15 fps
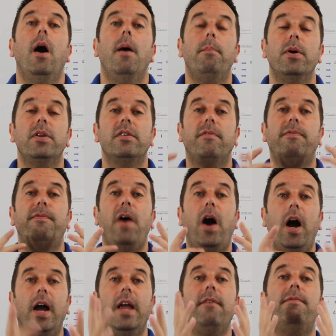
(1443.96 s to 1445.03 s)
put the
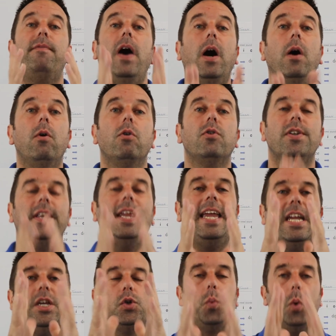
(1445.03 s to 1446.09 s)
5 vowels in
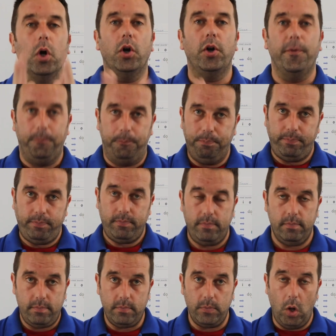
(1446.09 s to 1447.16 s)
each word,
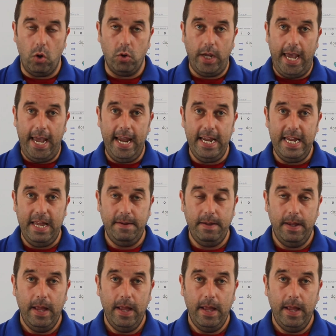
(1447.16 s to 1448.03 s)
okay?